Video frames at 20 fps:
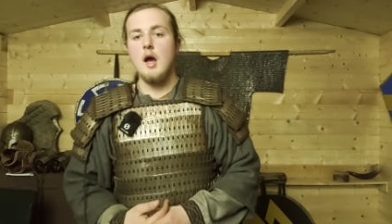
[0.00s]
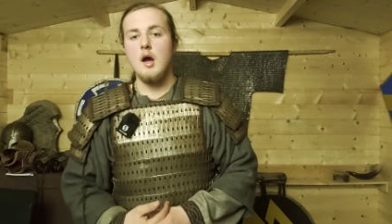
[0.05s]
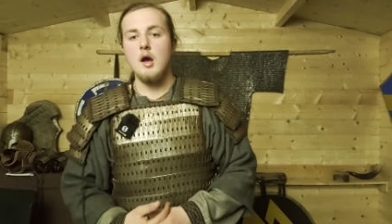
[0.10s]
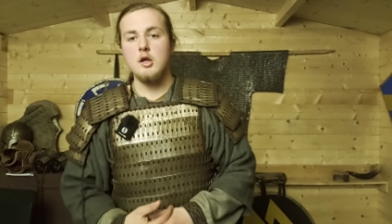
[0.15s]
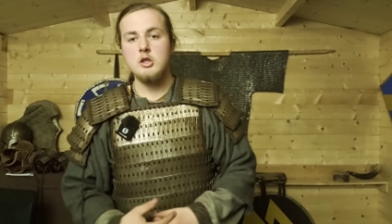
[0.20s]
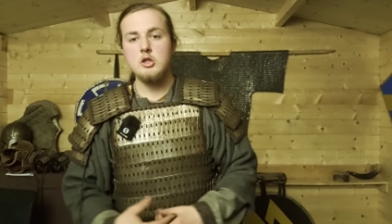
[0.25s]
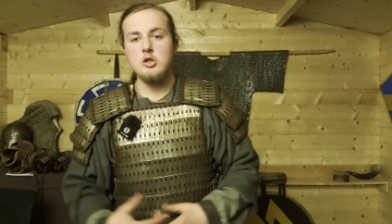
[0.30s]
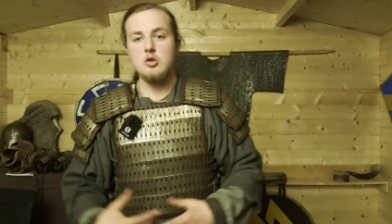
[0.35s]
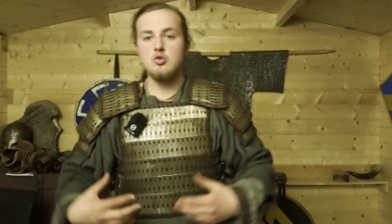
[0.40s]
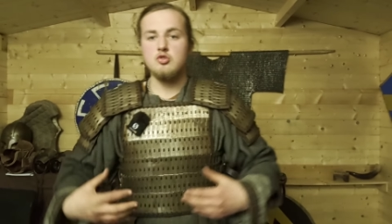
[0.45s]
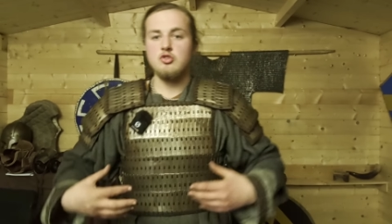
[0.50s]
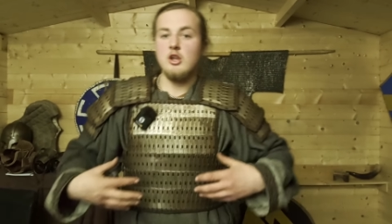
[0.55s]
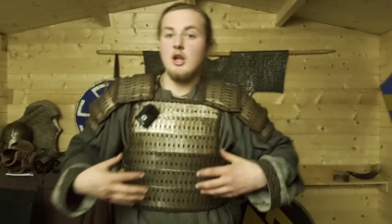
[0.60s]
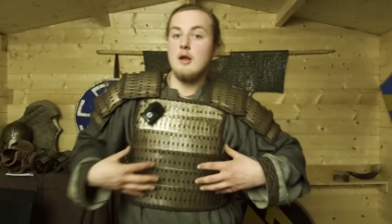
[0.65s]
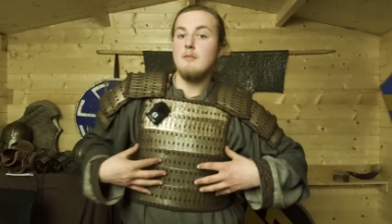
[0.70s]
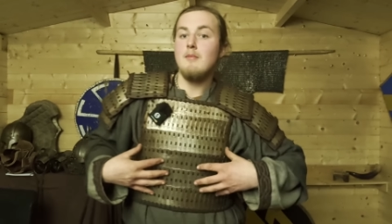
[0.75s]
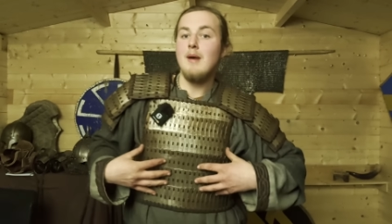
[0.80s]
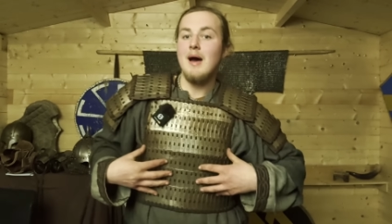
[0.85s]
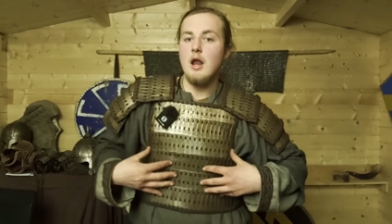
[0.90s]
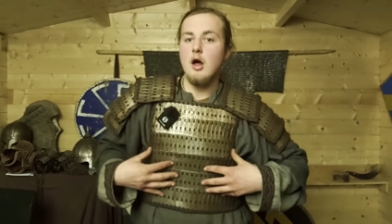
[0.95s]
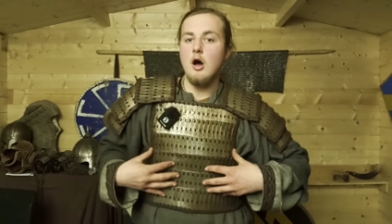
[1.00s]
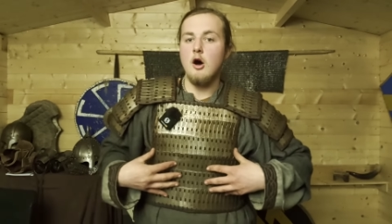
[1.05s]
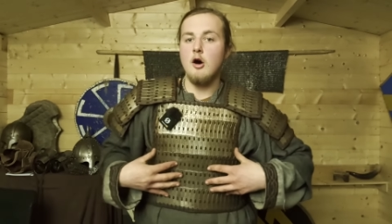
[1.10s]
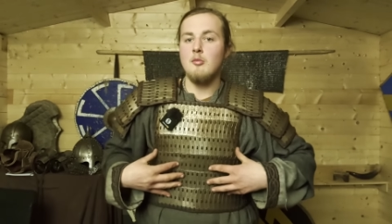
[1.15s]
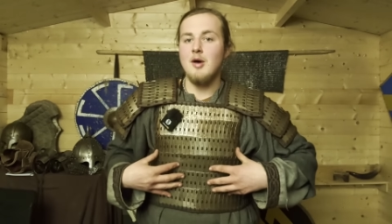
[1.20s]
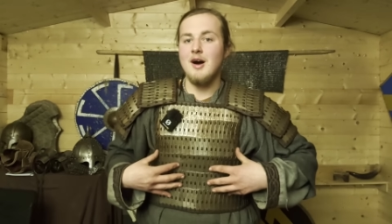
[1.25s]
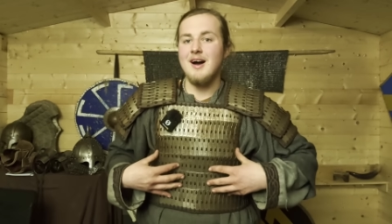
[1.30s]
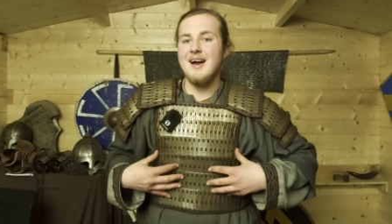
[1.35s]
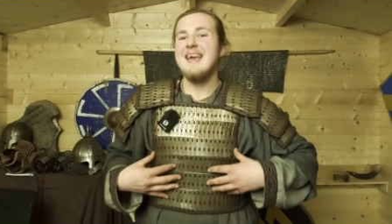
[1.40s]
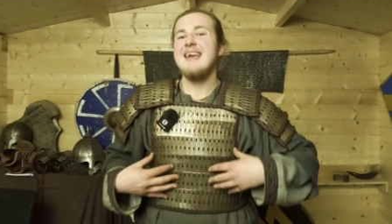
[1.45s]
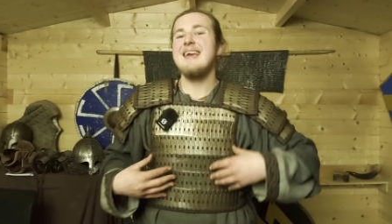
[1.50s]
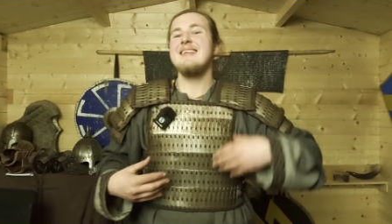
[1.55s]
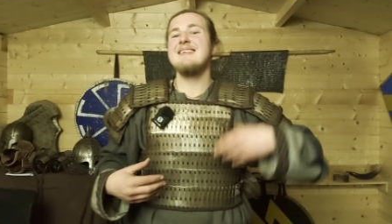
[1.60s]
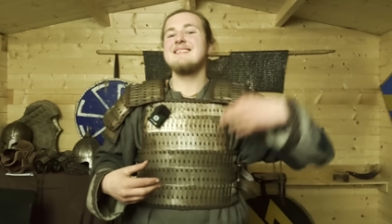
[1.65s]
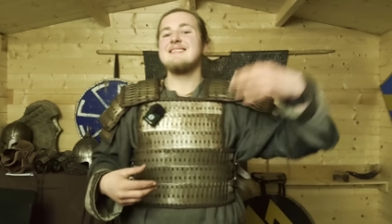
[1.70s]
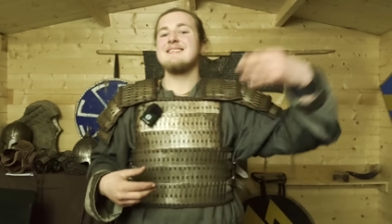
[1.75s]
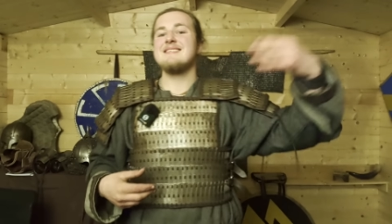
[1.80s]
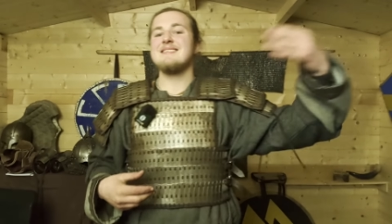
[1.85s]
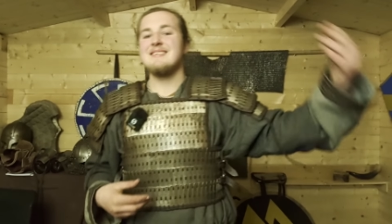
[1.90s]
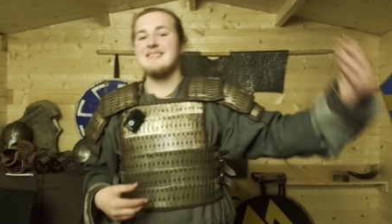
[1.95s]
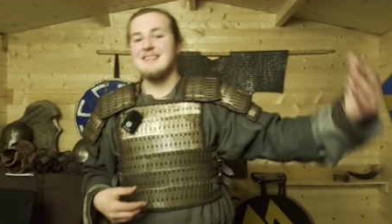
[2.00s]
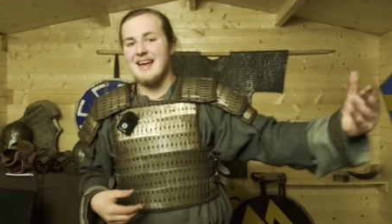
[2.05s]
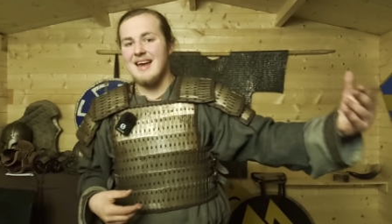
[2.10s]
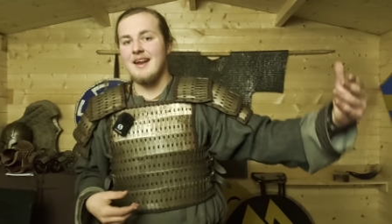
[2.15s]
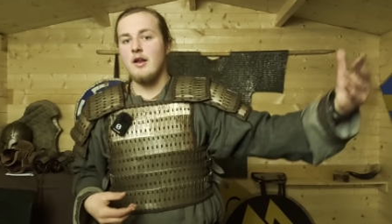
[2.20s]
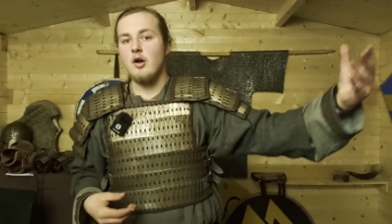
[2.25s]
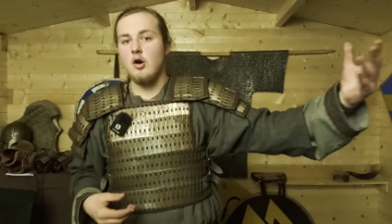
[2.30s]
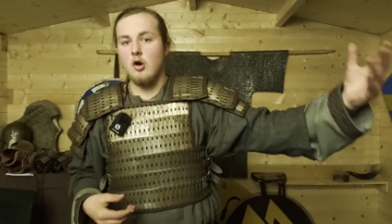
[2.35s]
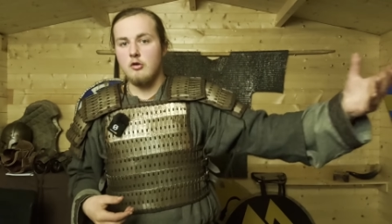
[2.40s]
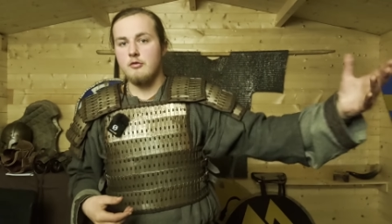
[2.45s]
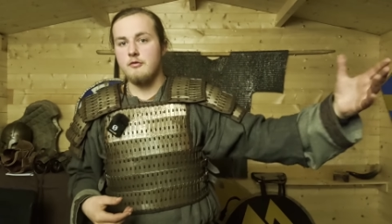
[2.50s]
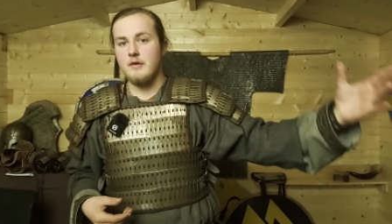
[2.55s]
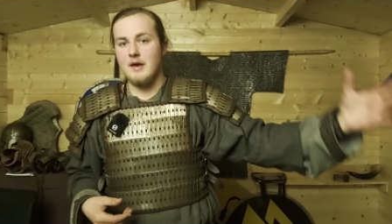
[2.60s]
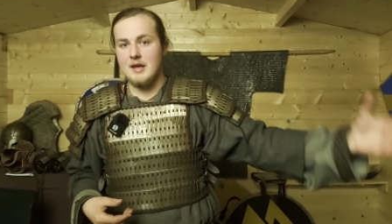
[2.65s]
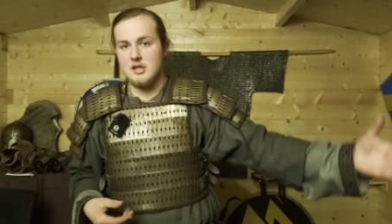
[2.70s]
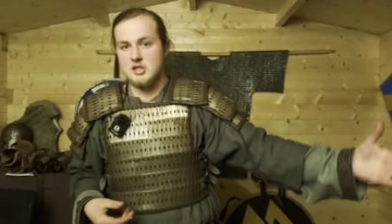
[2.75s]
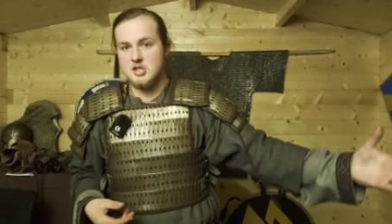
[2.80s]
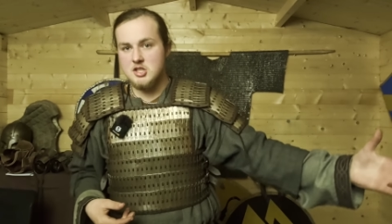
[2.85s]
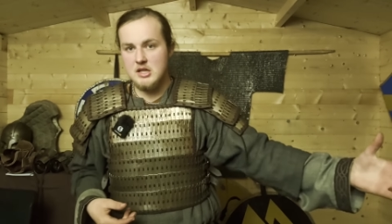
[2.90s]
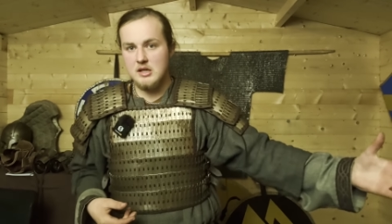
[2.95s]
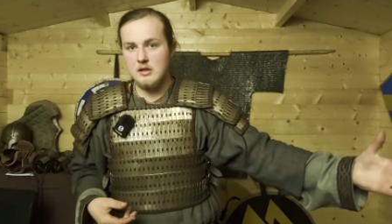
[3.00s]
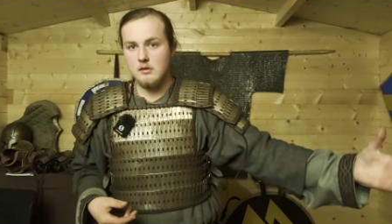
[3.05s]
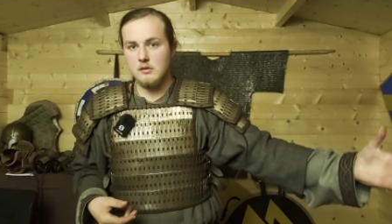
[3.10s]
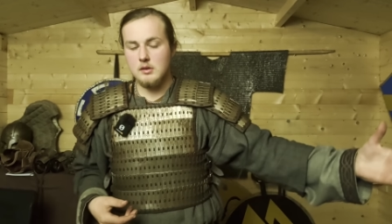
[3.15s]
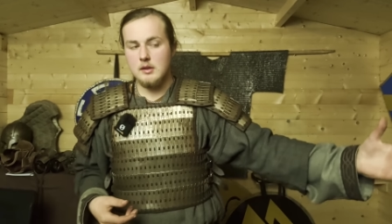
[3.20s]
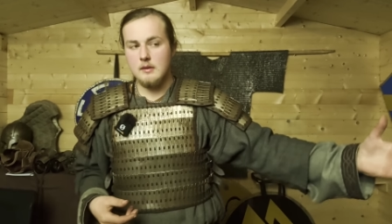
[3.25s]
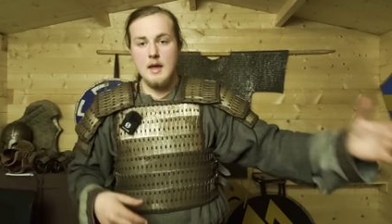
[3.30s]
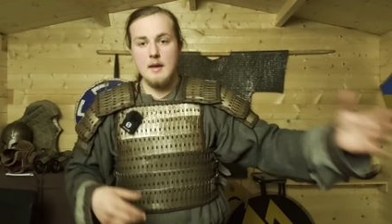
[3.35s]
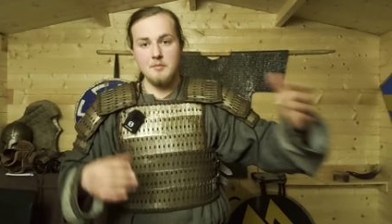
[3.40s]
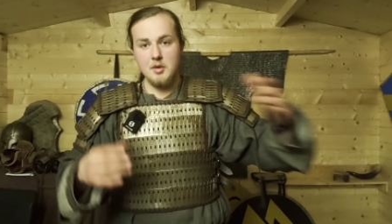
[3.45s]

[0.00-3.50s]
used the Lamellar armor instead of a shield.